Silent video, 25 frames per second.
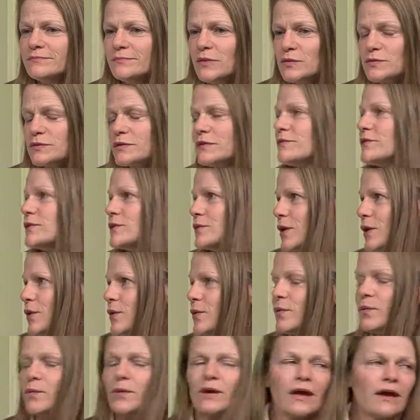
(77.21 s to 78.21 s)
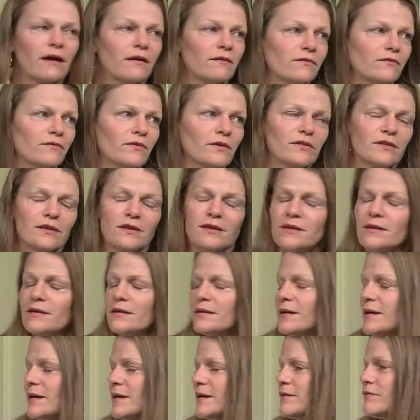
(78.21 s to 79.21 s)
most of you know, we have
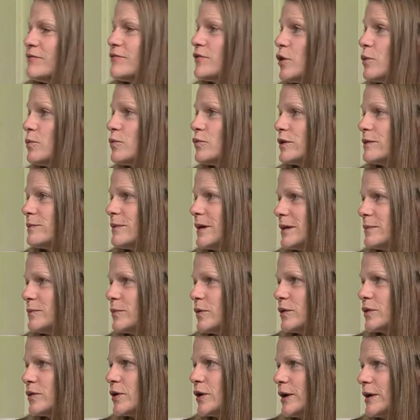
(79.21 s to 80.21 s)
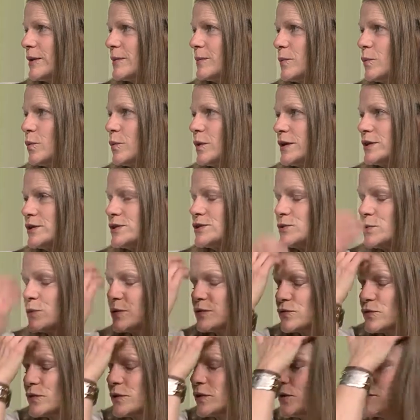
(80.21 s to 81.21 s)
the film rebate program, which
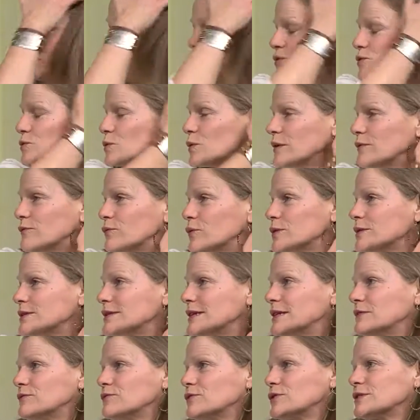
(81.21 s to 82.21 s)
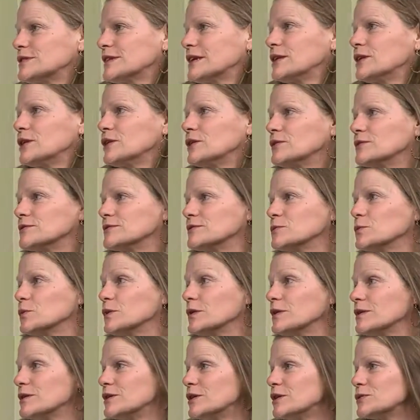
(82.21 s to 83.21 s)
was renewed in 2014 for 10 years. And
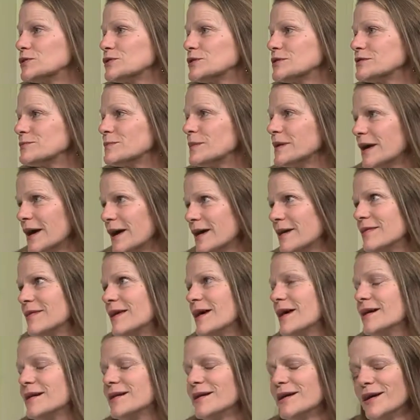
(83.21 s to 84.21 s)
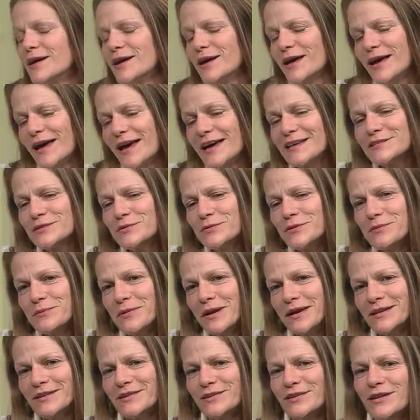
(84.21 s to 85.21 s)
one of the notions behind that, as a
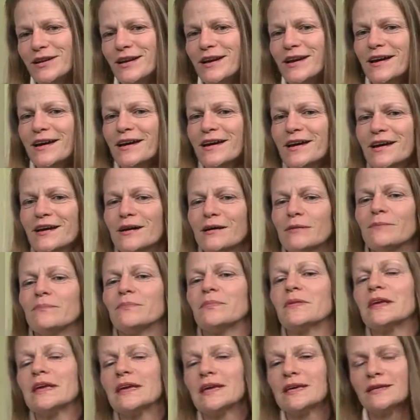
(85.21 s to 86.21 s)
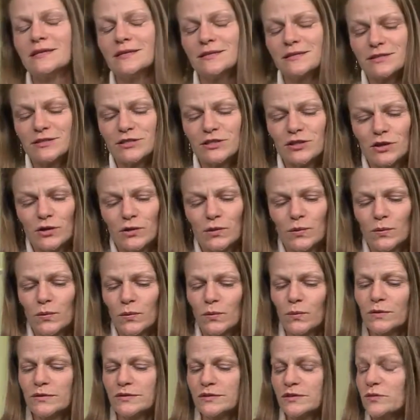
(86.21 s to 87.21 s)
reminder, was
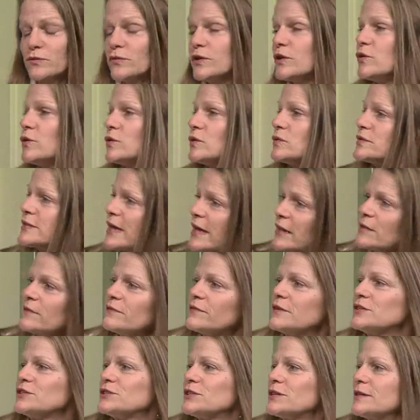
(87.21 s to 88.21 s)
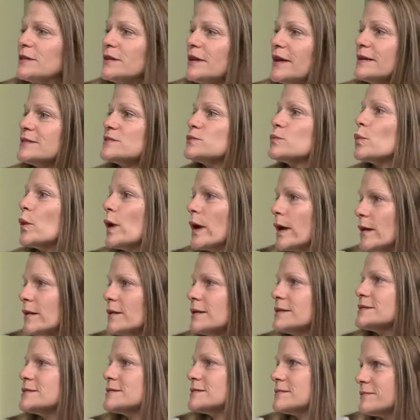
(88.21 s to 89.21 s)
to recruit television as
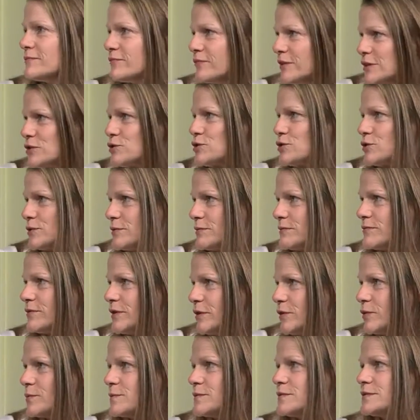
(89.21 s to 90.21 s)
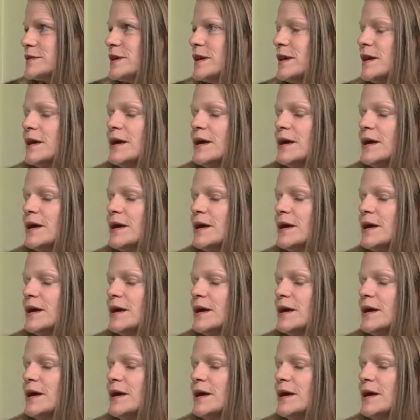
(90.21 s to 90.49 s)
well as feature films,